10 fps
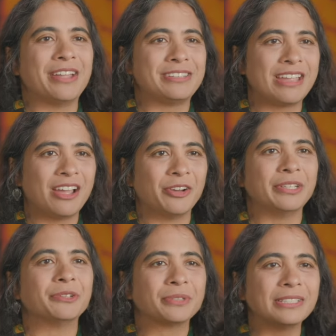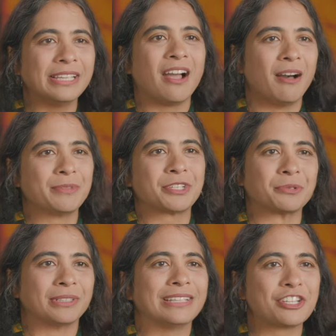that down, it really comes
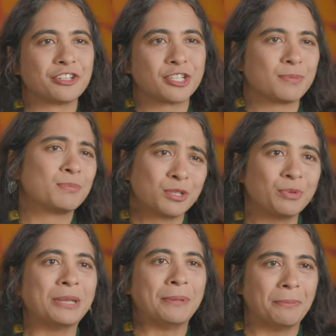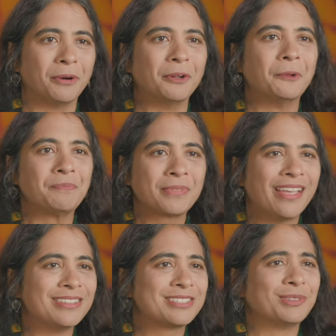to relationships between people.
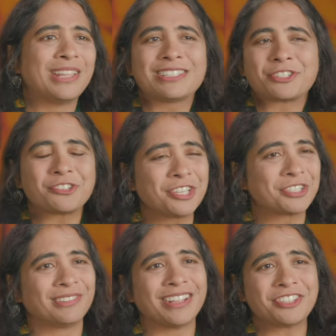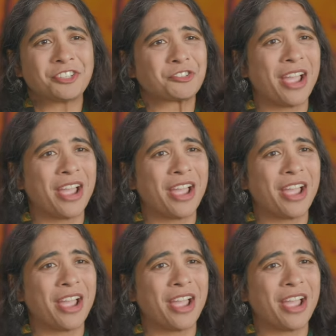And so let's just let's just